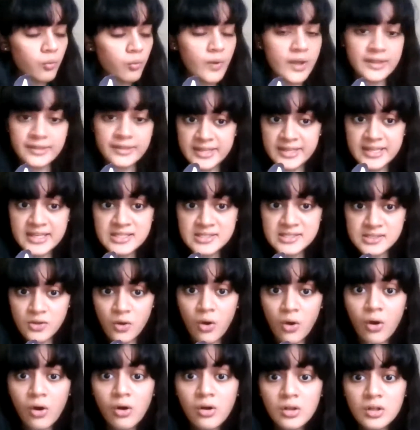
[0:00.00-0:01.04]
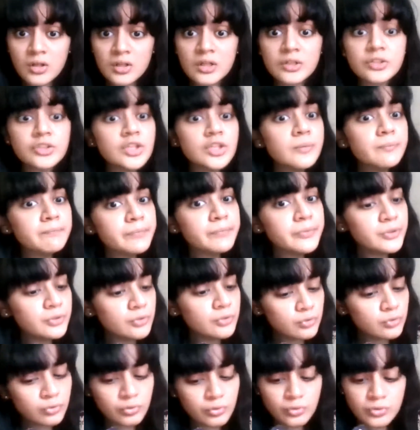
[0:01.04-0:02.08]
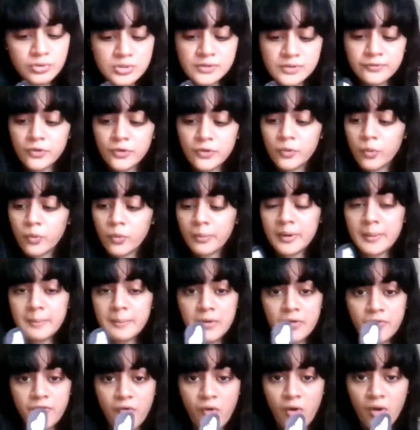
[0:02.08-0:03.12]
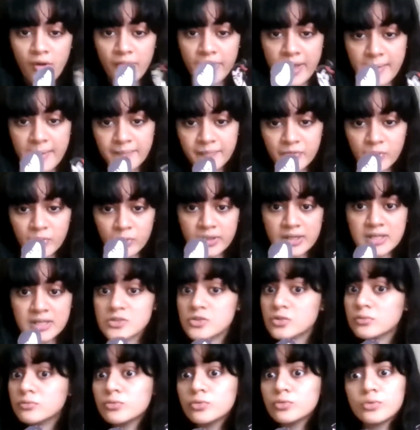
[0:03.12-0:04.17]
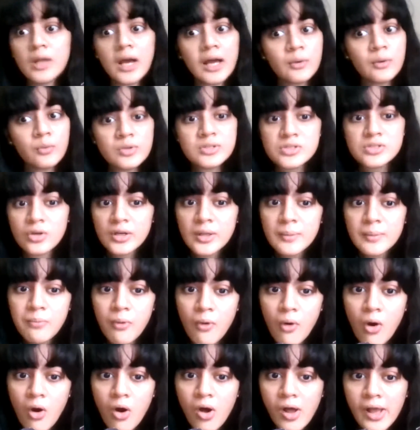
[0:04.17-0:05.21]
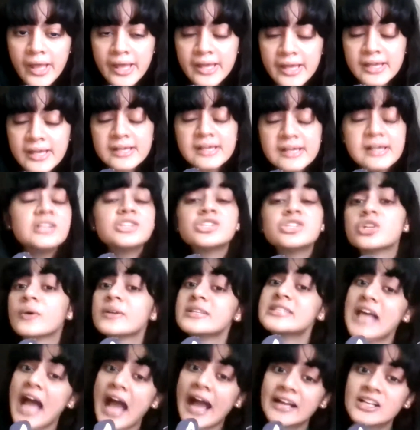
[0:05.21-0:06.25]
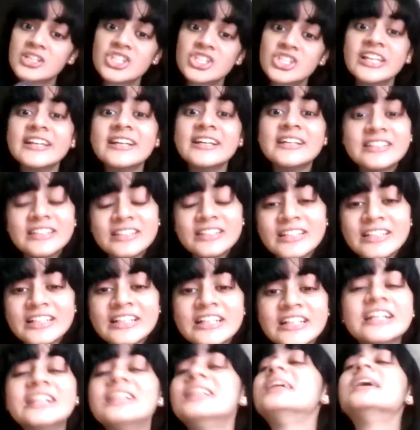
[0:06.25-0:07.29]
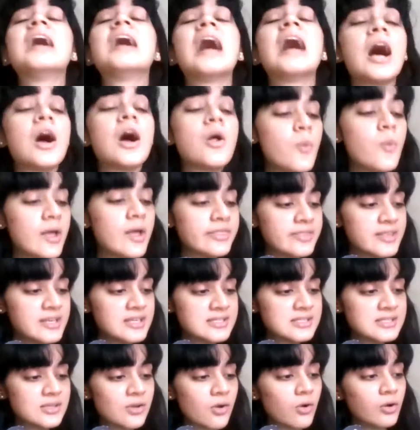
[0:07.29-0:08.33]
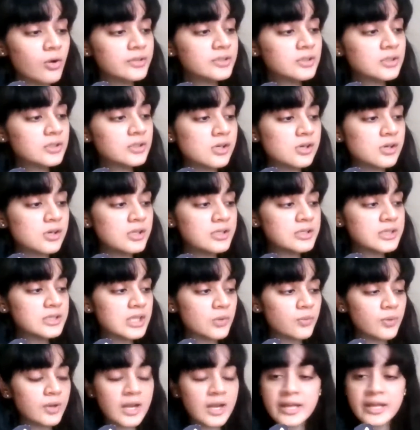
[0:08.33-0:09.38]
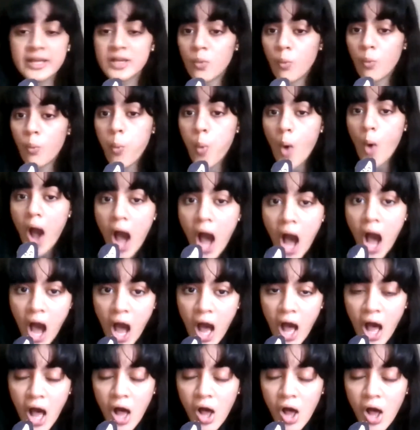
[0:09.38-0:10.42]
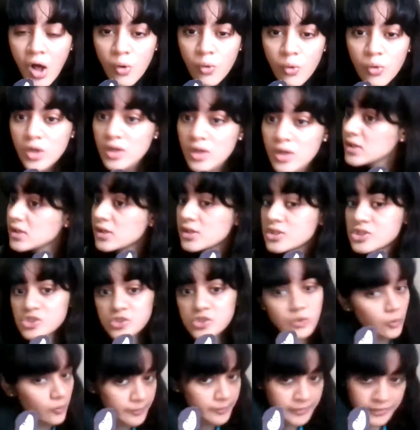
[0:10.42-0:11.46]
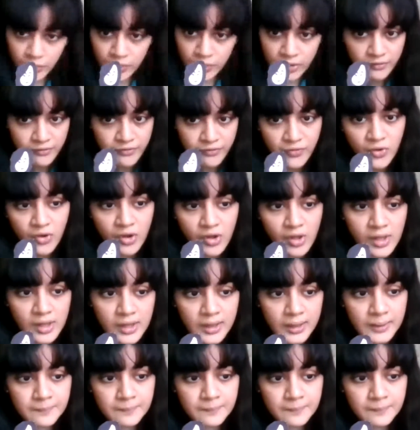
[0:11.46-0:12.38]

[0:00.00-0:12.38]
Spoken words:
when they saw the beautiful woman before them. Okay, so Mulan was not a boy; she was actually a girl, and when they saw the girl, they were like, "Wow, so beautiful!"